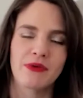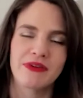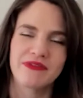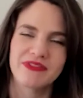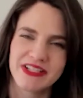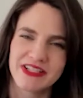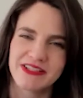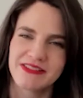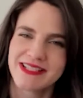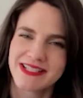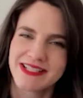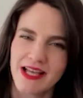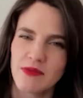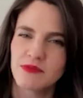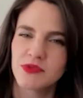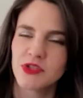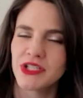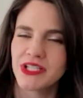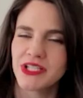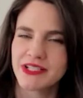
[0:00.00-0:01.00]
We've seen
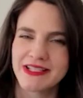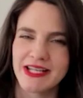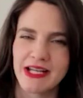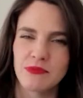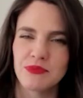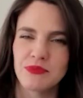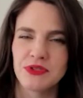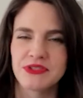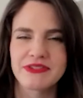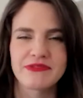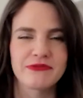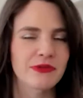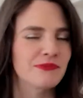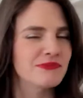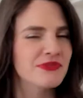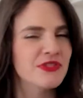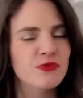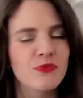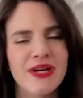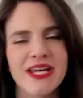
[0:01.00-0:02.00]
some good examples
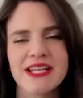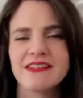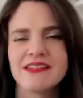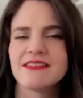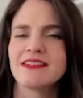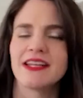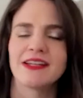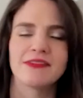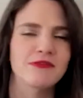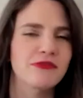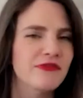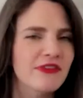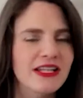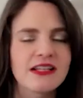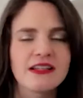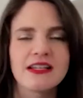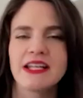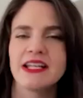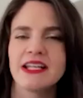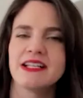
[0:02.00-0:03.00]
from Sweden and
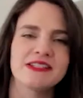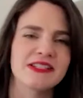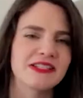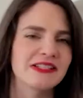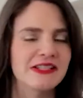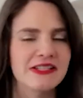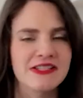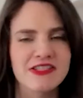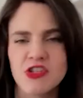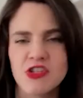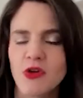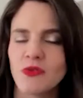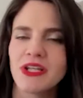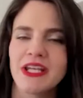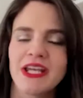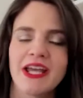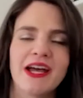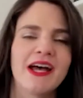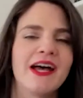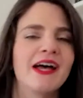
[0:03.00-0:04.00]
Finland and
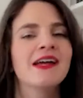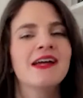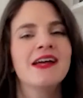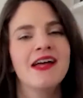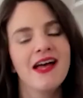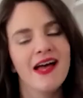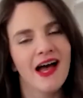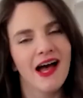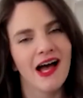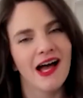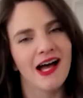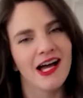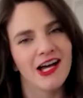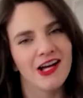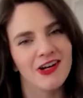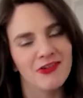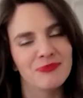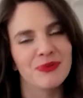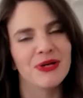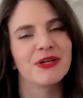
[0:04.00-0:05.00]
Estonia,
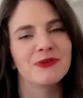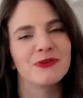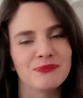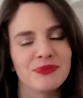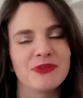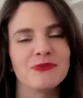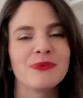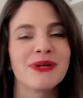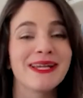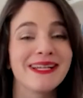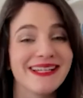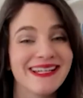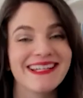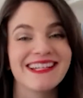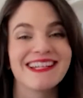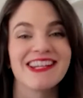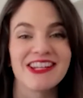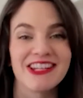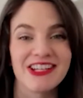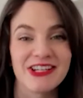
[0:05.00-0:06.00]
but we
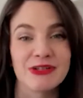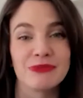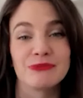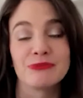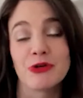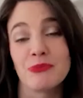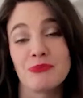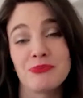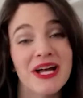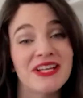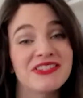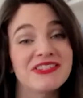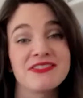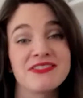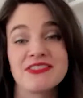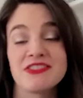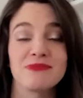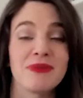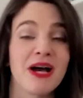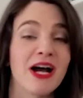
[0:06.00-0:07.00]
need the
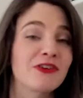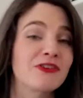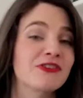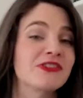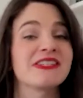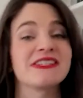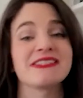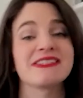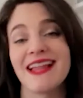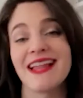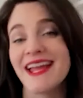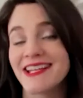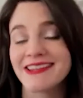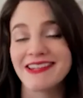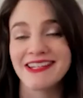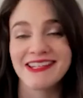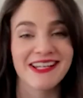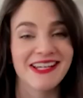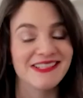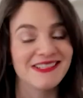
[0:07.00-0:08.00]
robust democracies like
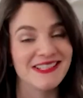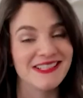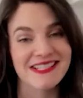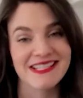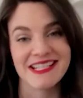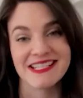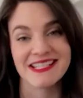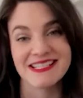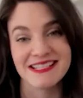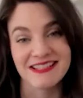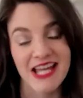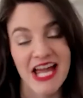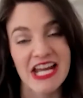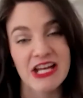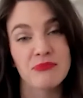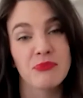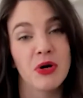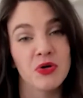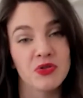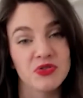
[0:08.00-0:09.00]
the United States, like
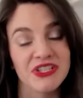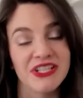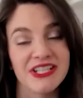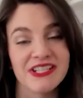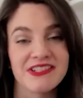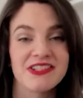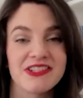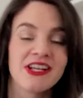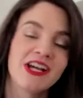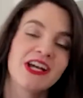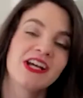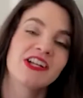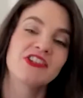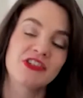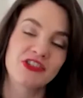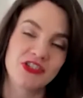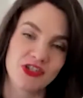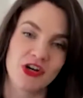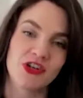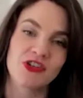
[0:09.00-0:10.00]
Poland, to
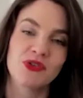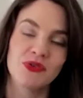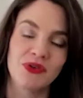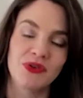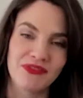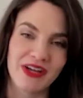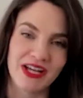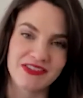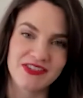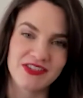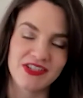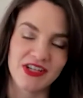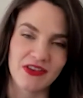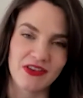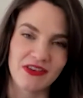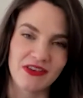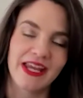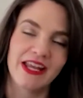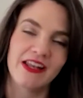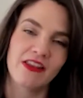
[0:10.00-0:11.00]
start to invest
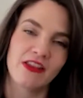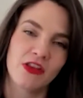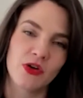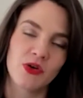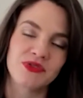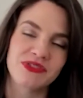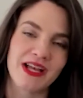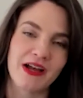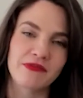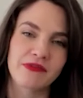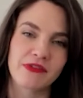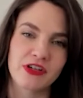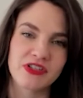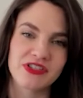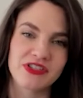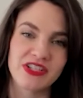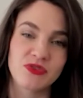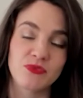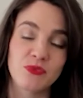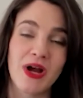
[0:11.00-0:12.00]
in those
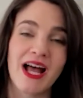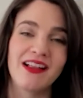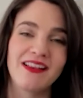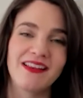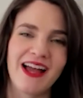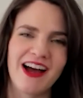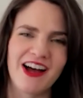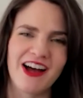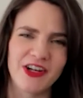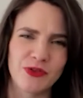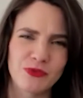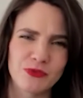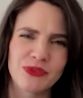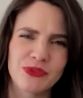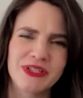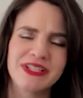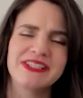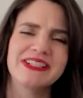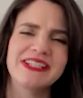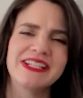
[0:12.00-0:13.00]
efforts as well on a
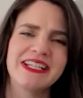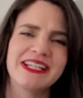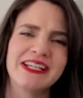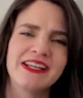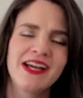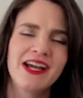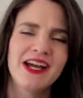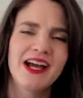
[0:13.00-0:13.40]
really